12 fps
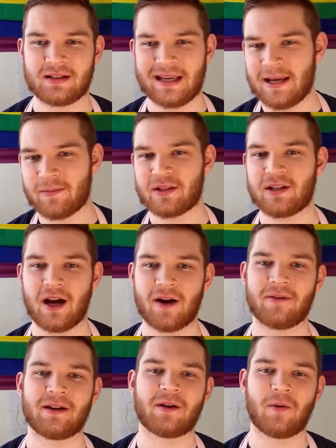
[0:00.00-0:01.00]
keep
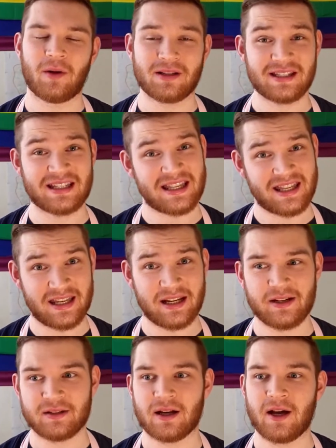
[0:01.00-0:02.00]
stirring. Once it's
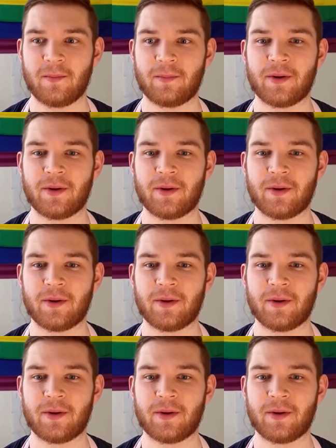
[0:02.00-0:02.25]
thickened up,